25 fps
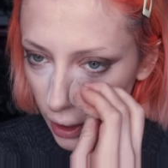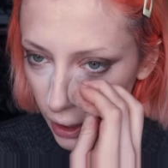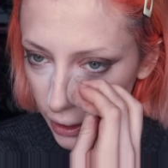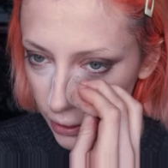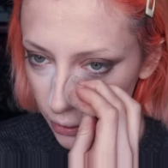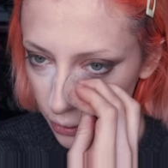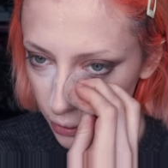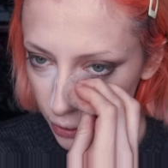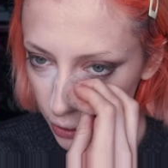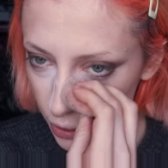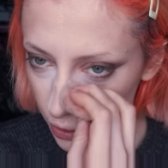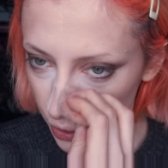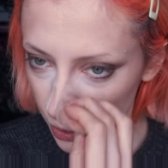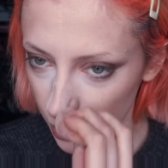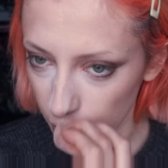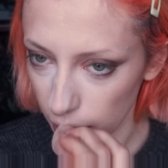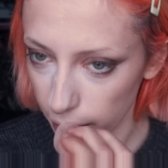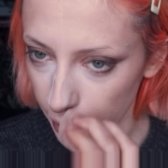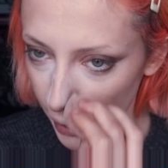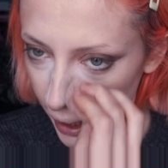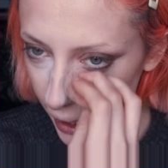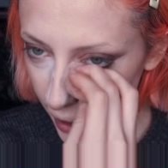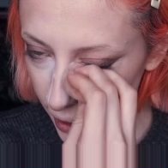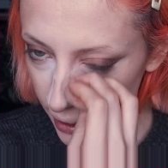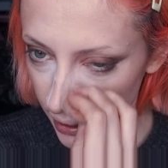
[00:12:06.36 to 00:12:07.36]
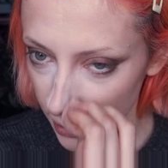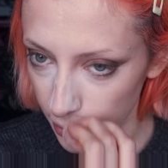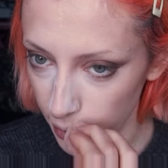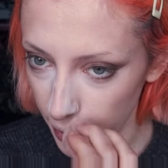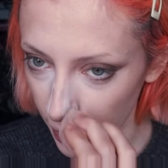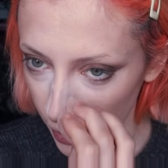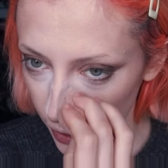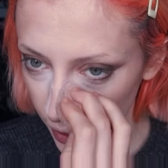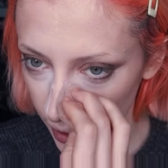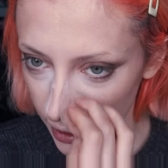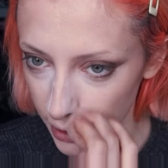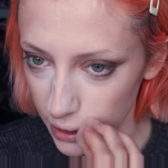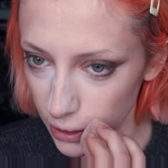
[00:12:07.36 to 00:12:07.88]
I don't usually bake, to be
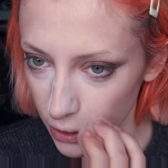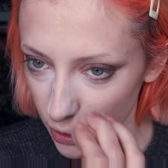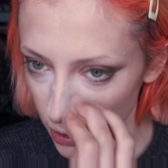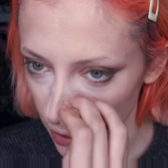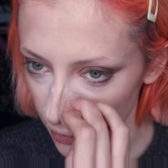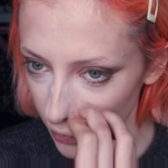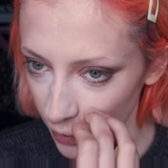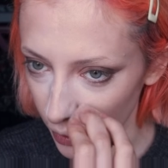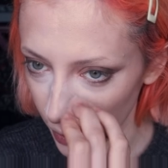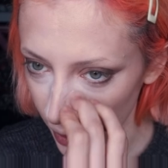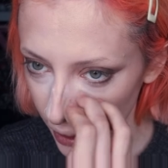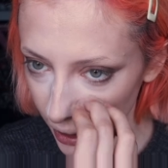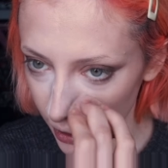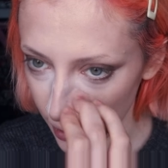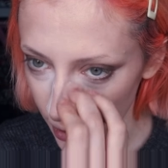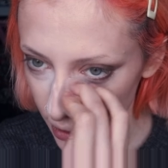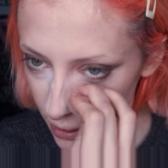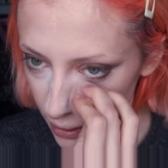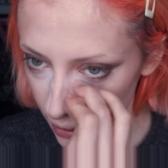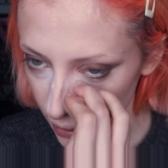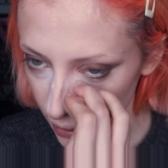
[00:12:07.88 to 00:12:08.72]
honest, because I feel like I